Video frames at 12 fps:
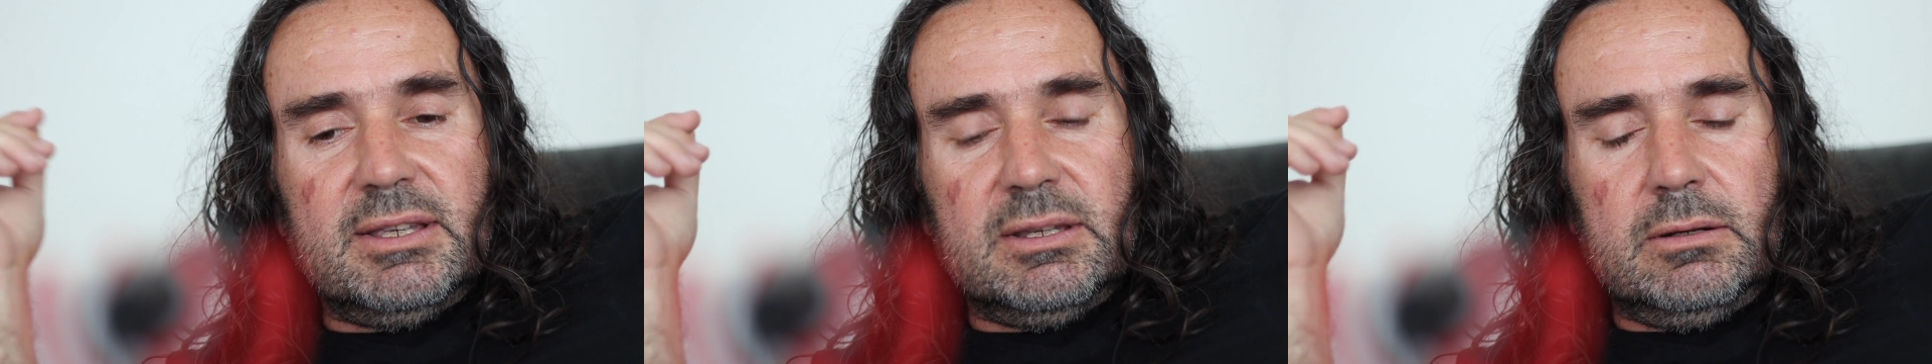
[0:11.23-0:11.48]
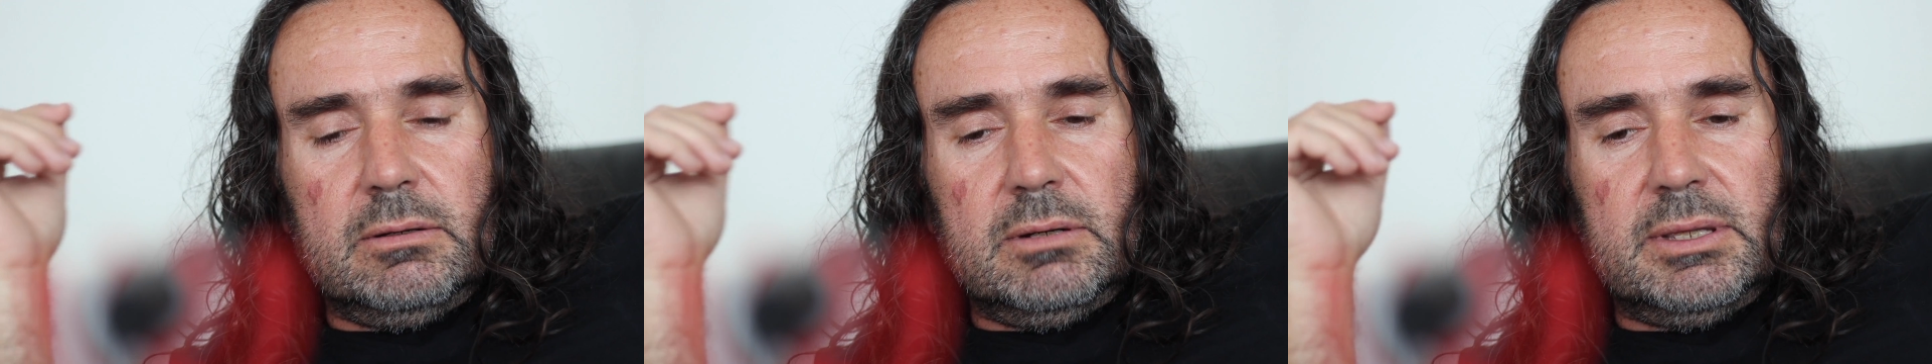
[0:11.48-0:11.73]

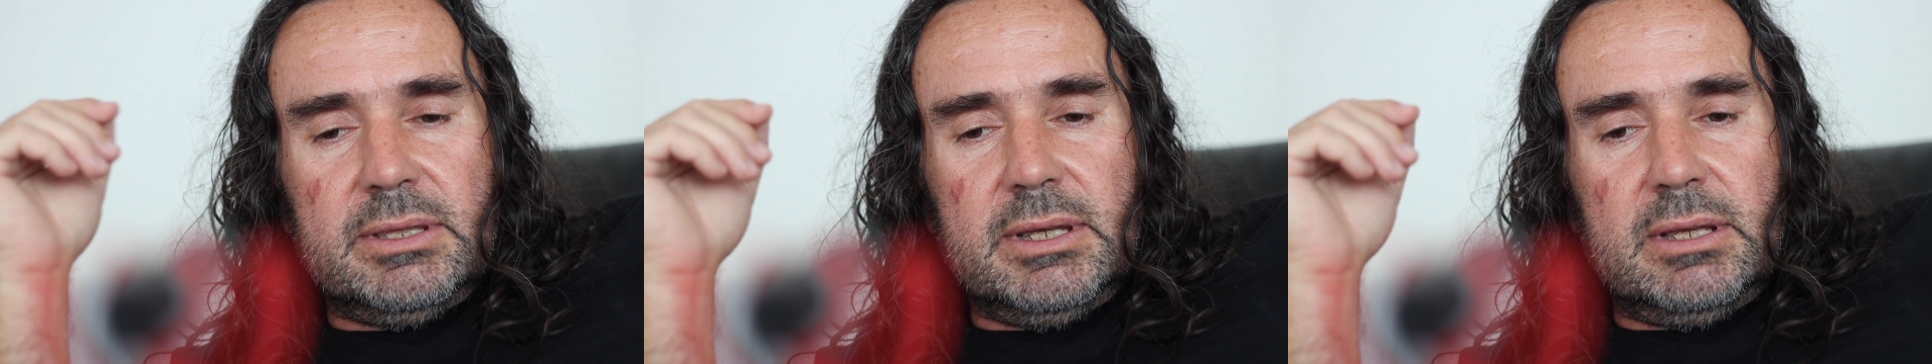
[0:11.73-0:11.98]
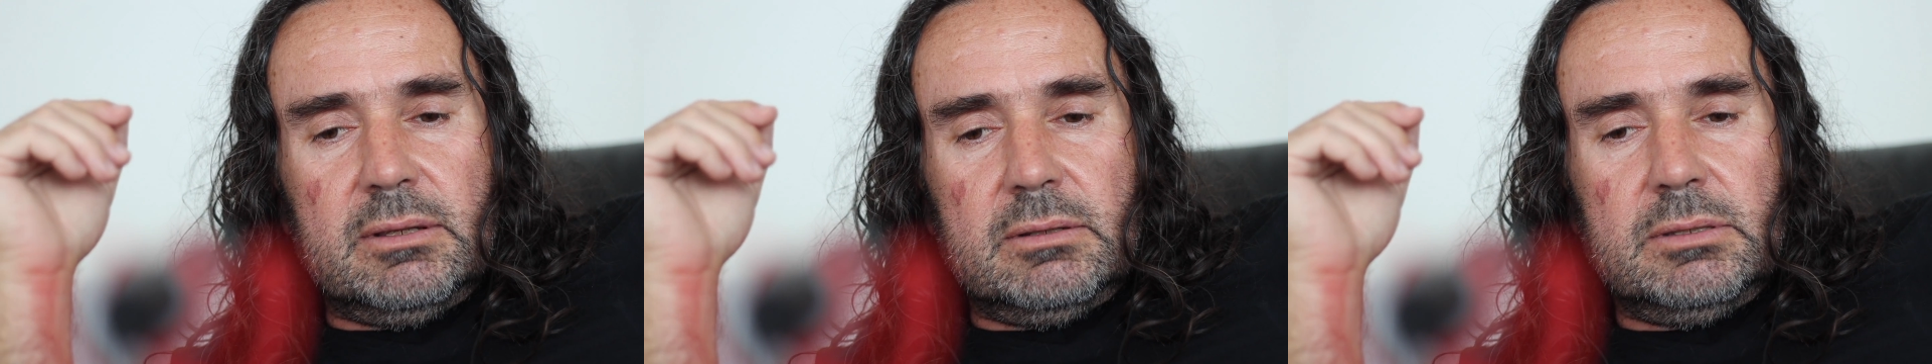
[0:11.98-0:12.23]
school and
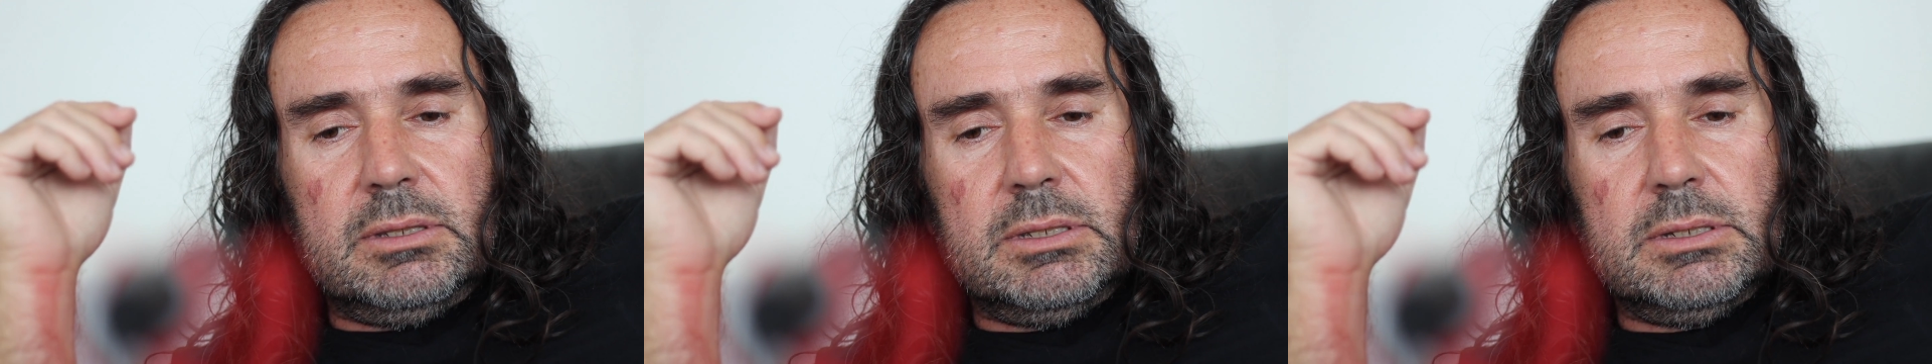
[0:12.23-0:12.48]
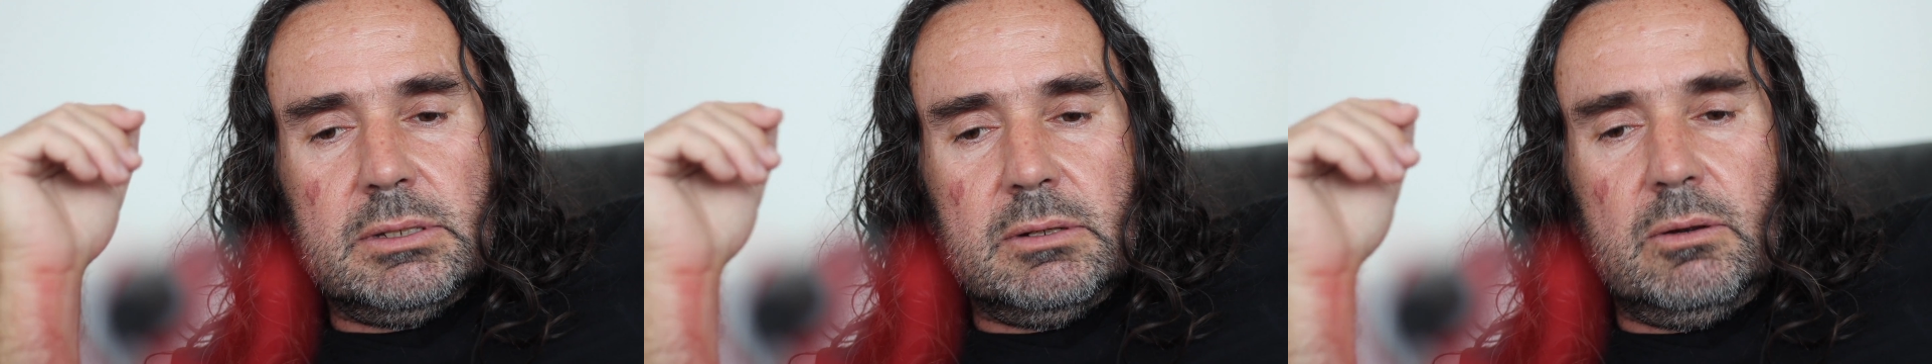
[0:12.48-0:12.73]
then
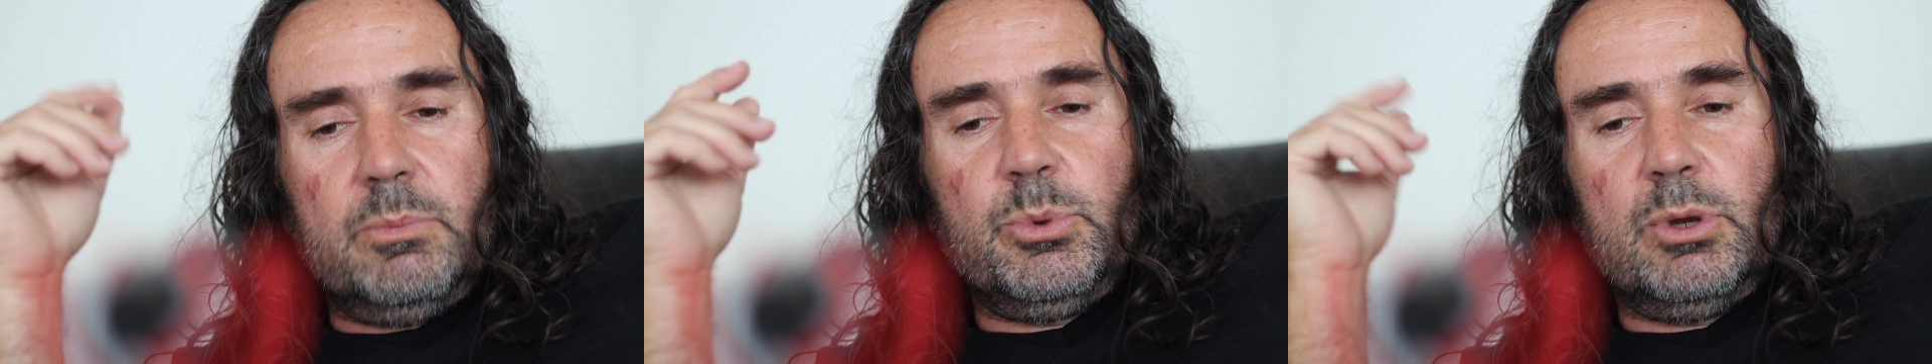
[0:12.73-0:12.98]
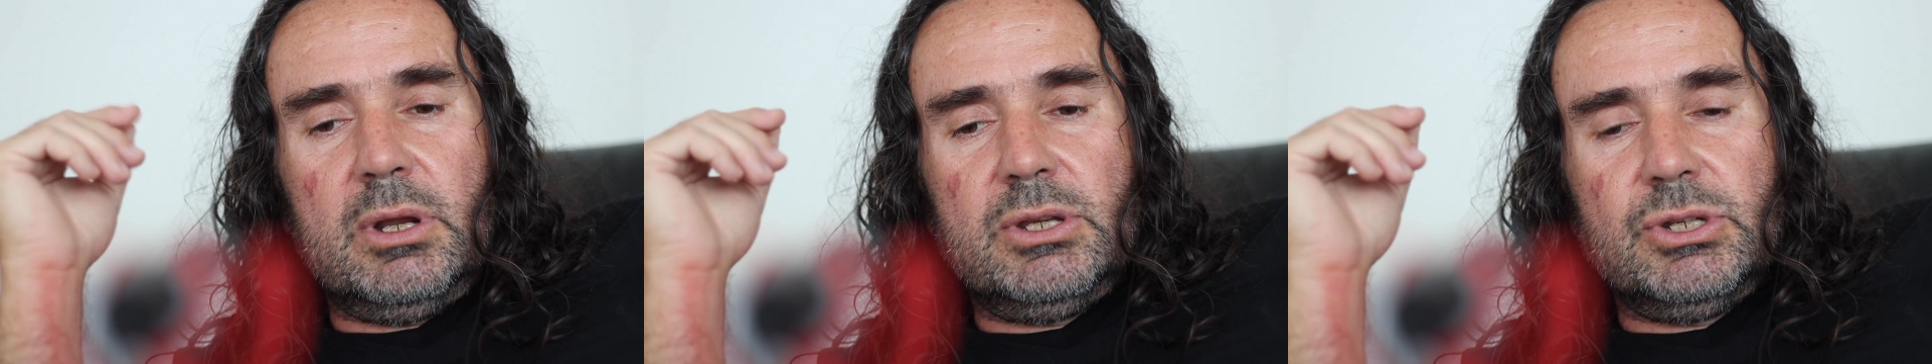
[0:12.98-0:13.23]

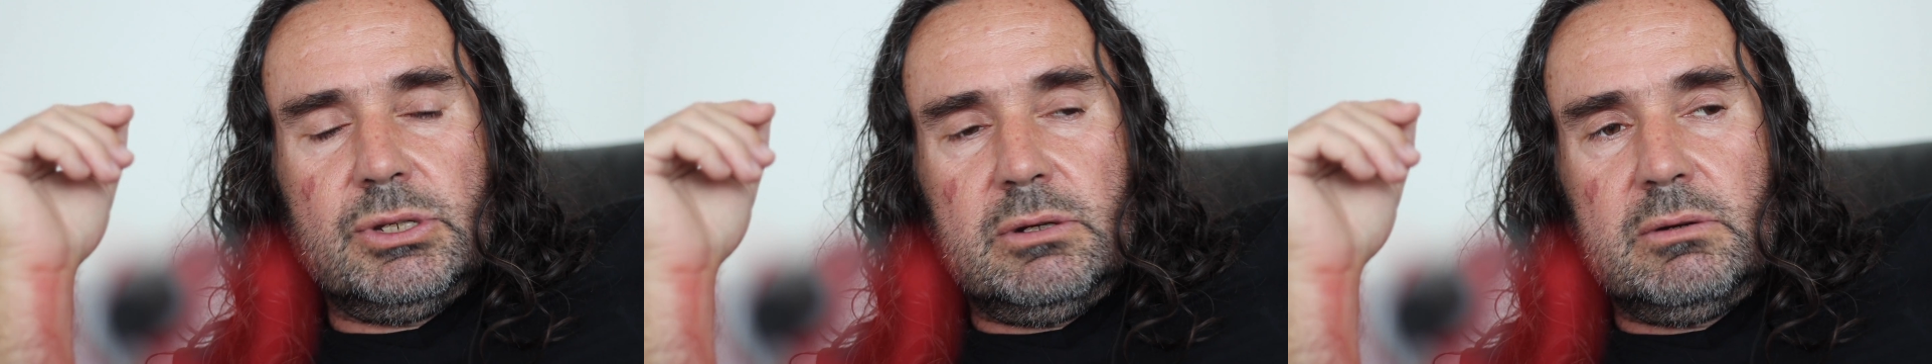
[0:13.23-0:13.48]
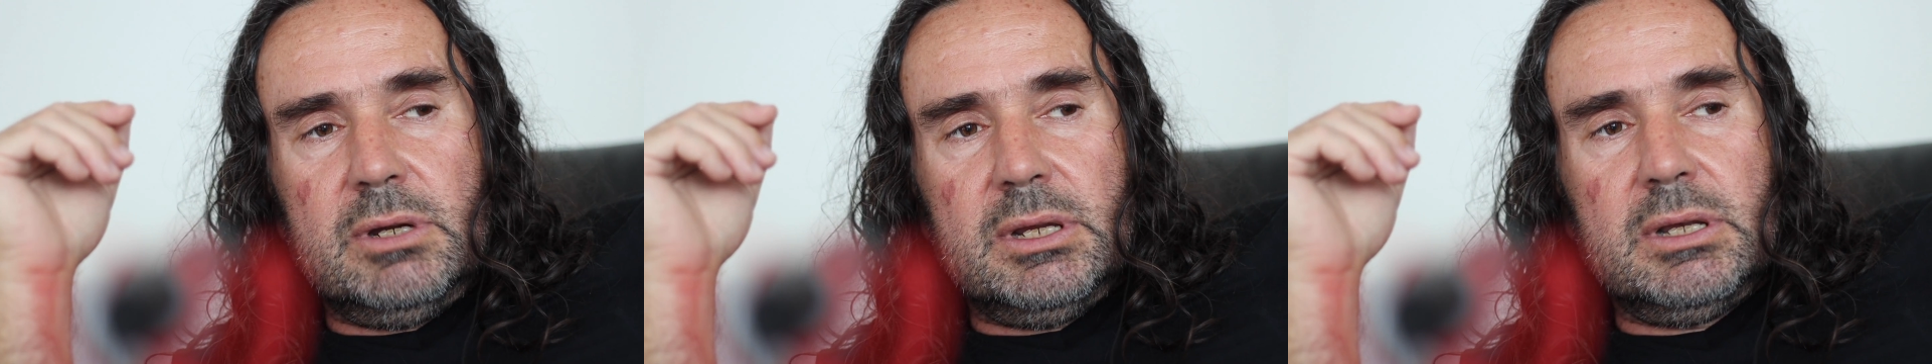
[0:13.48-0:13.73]
computer
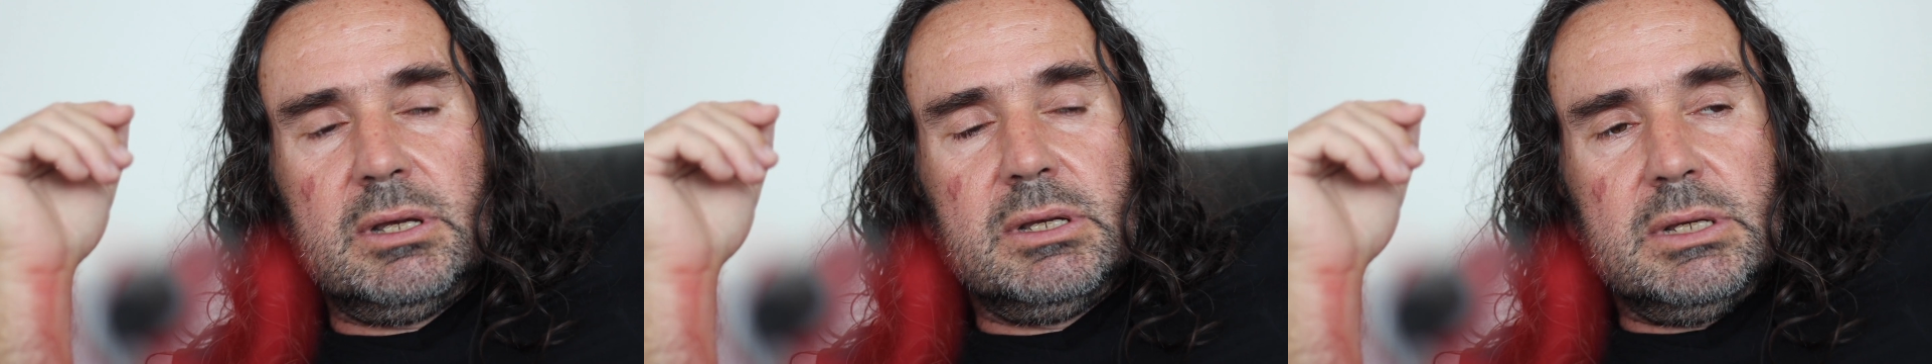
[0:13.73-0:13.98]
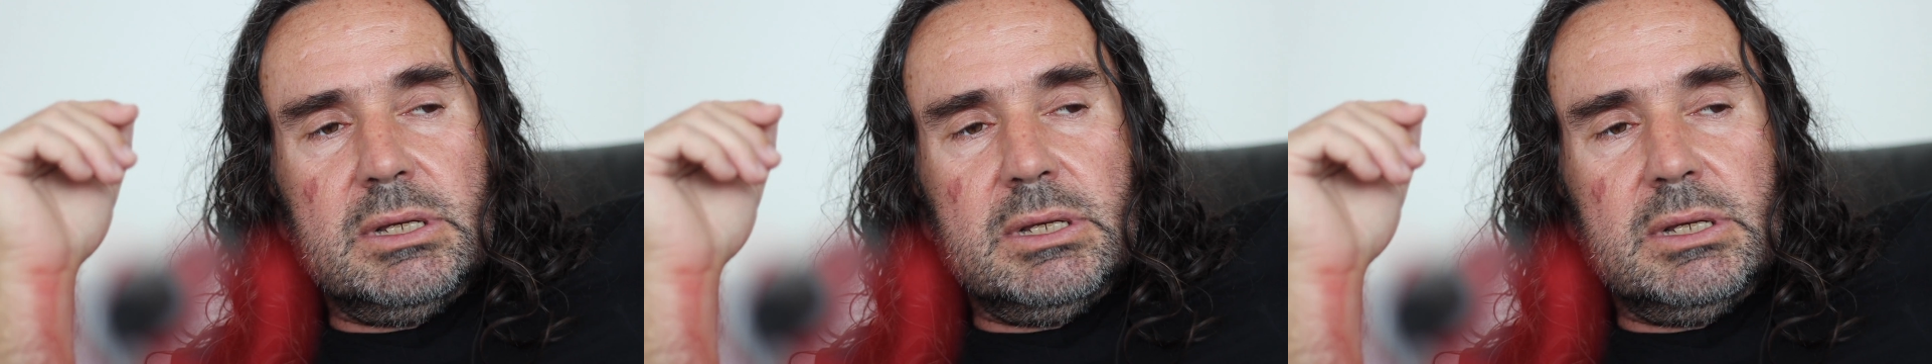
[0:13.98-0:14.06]
engineering,